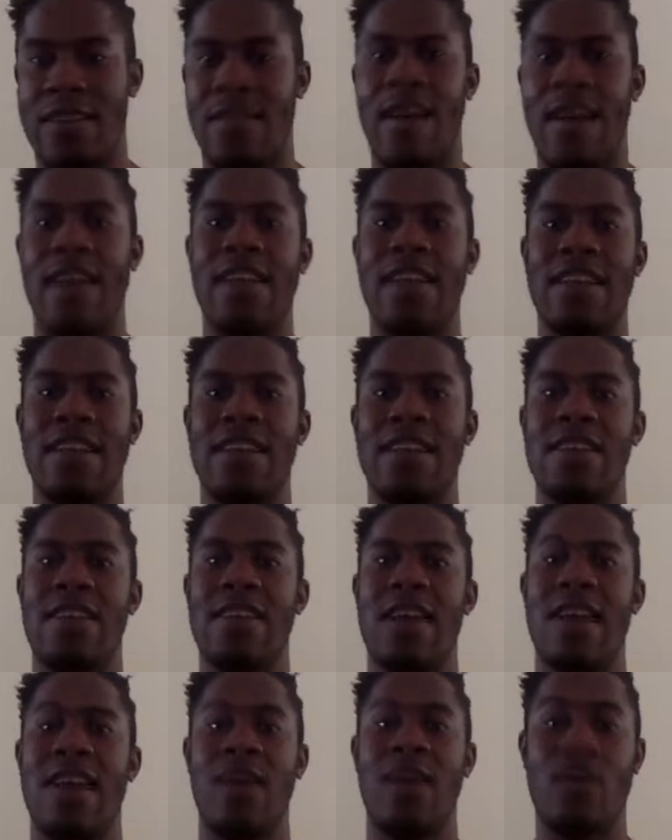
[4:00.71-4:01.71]
right?
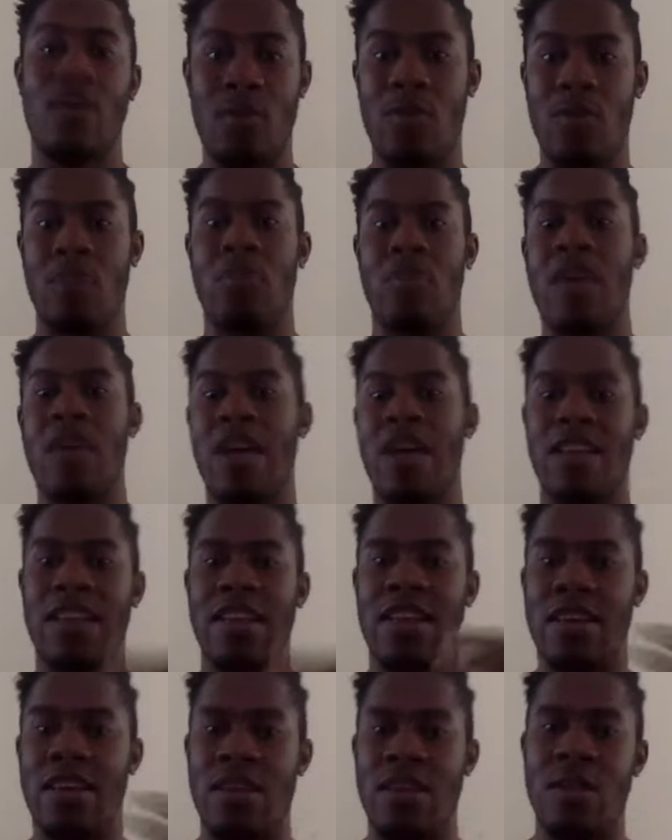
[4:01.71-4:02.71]
And warp
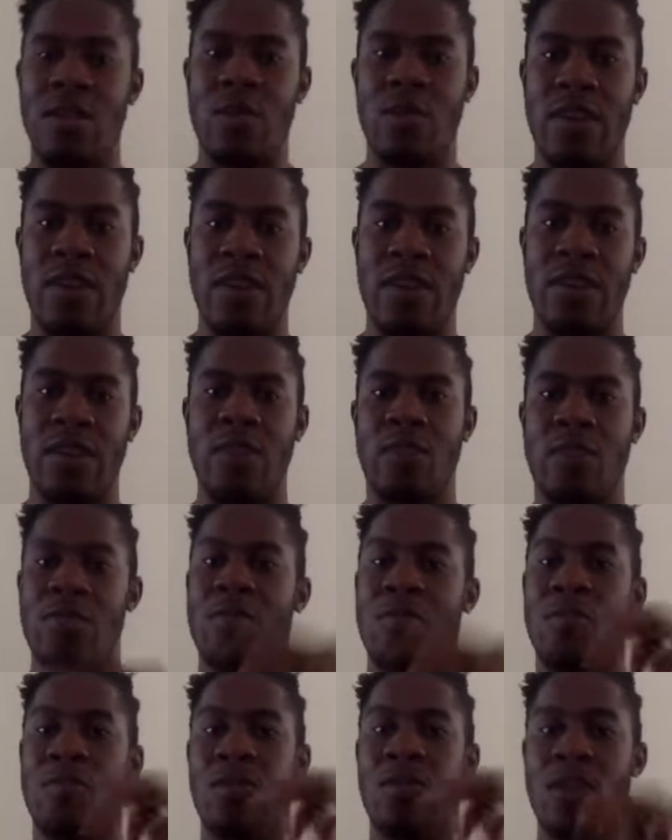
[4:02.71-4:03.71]
reality in another way. Other
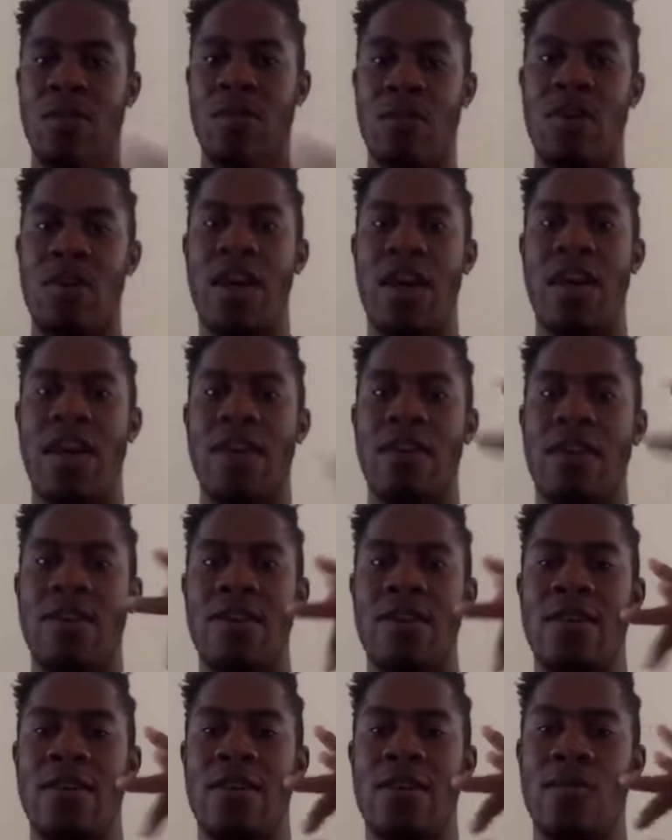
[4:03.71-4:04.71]
people can write,
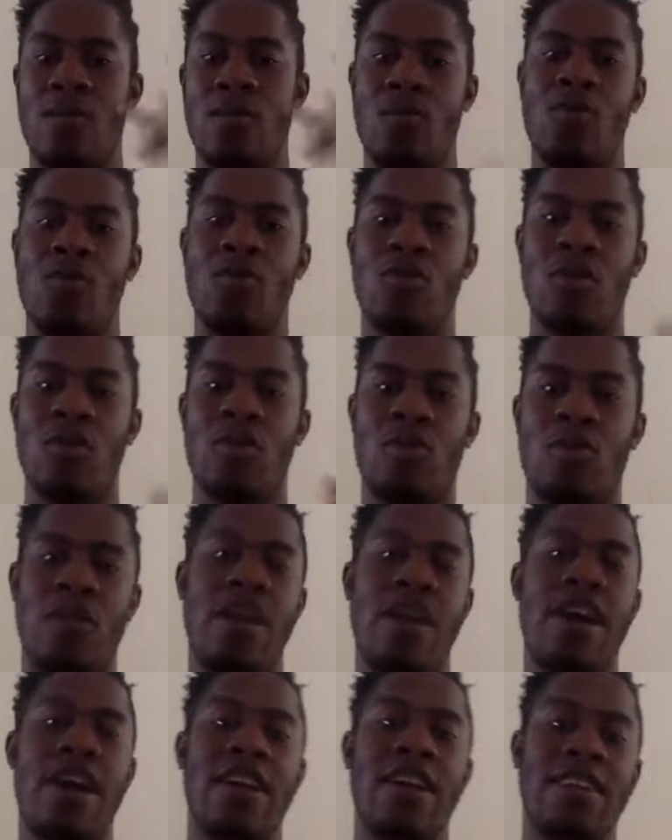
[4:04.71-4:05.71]
warp
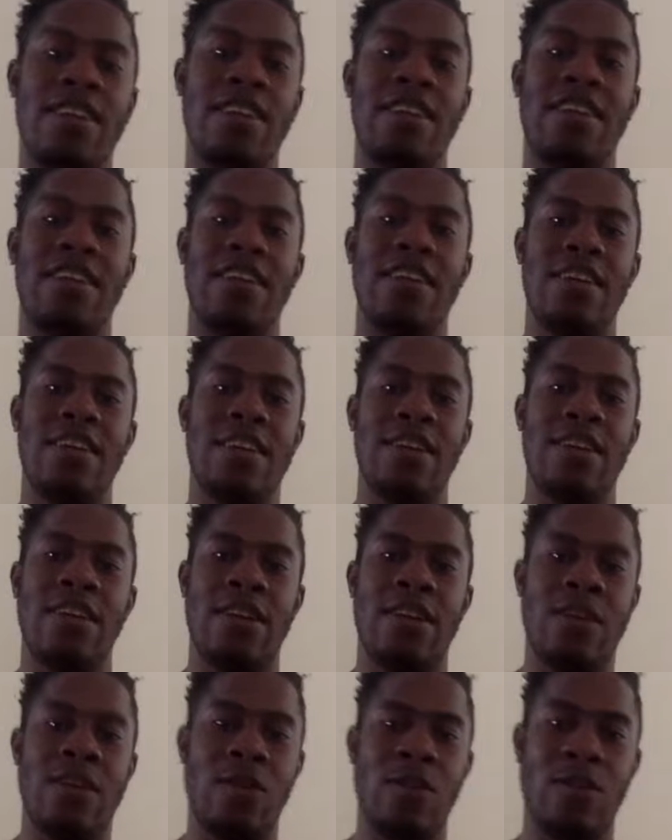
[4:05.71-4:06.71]
reality
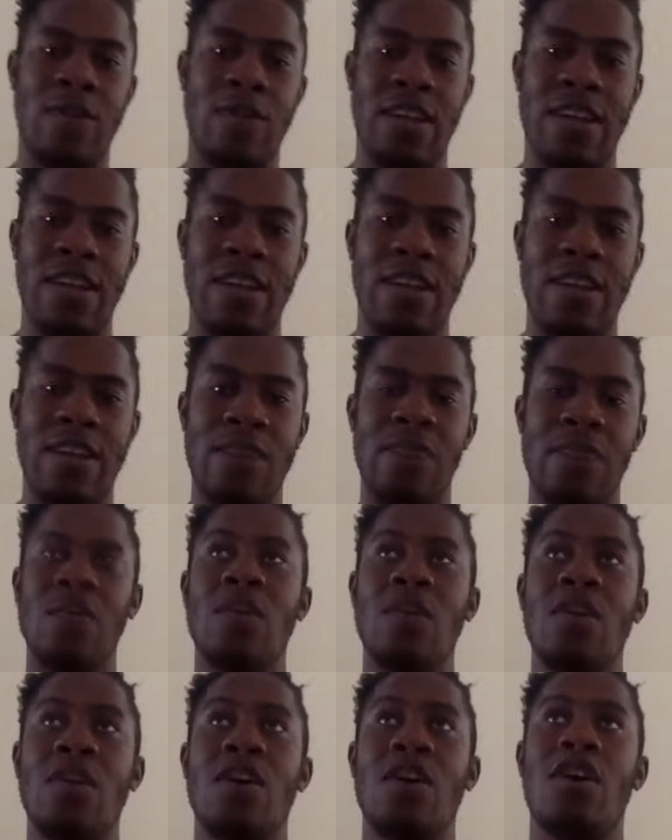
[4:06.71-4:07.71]
in another way.
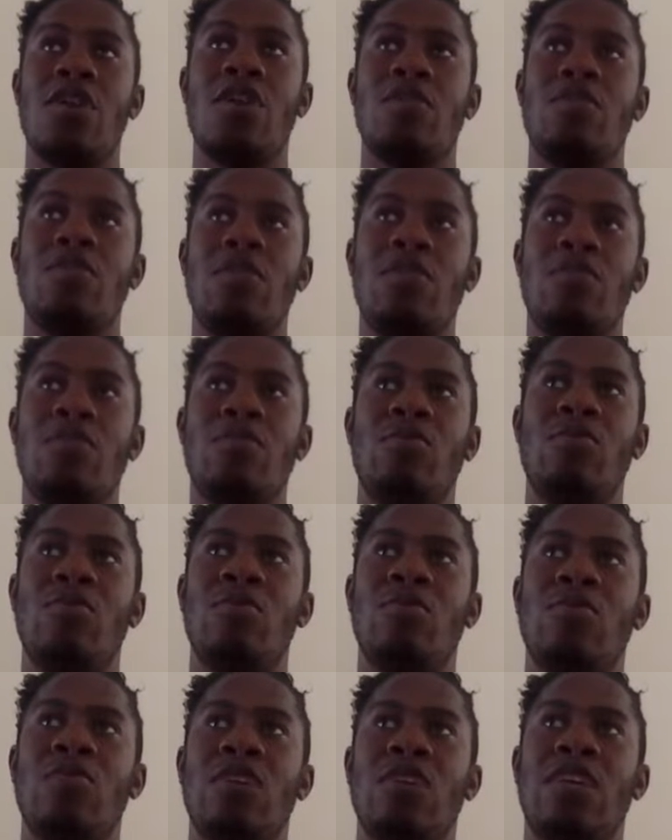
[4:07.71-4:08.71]
Other
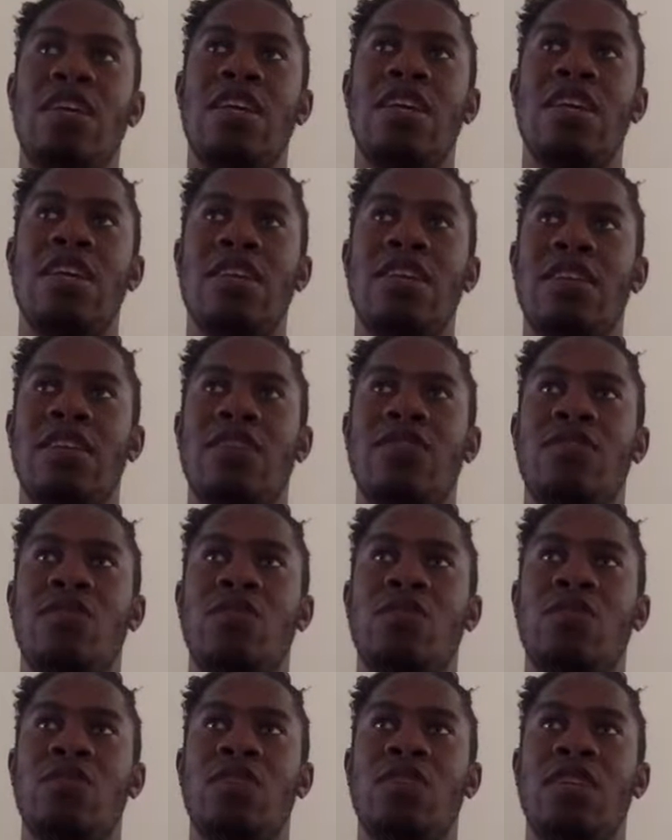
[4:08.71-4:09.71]
people can
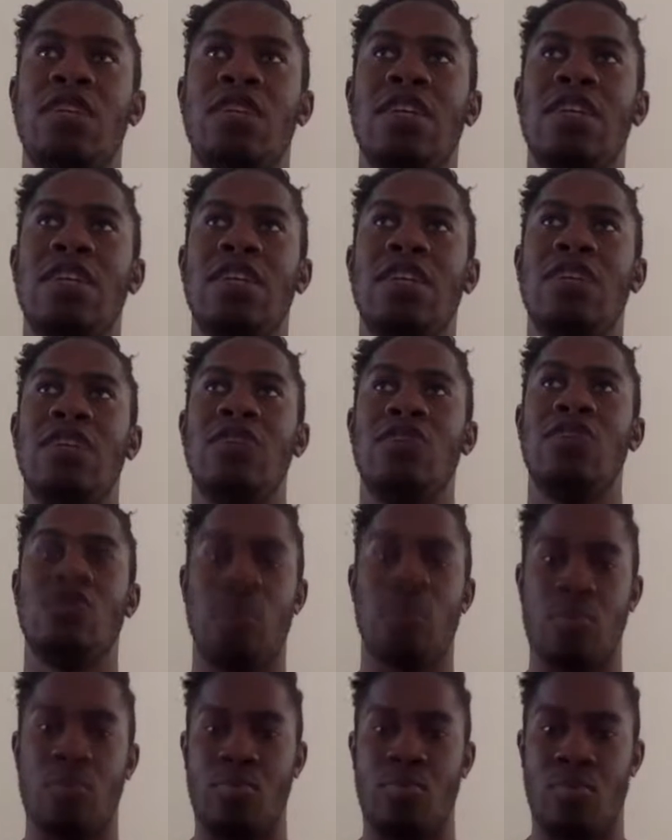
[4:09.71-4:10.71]
literally
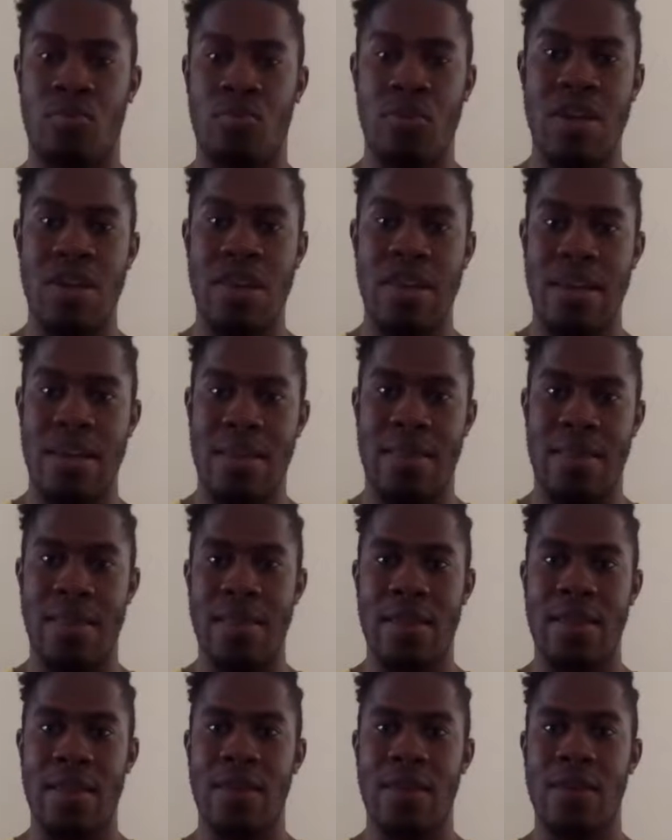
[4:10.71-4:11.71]
just breathe
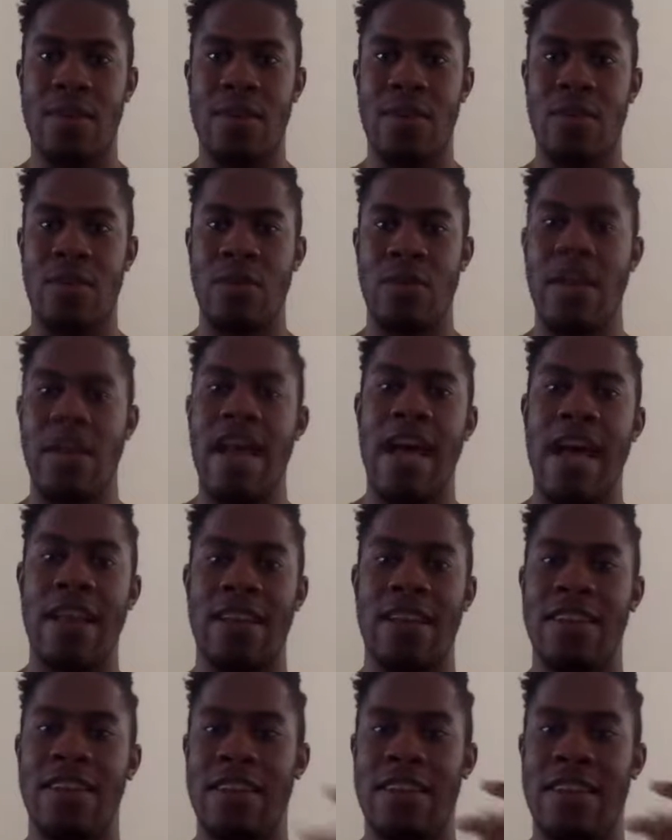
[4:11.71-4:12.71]

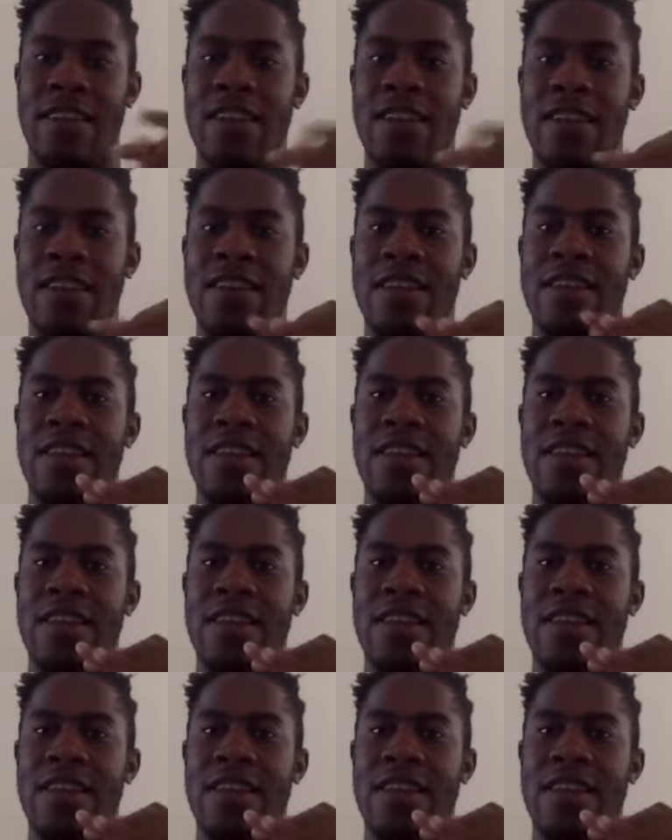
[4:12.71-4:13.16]
reality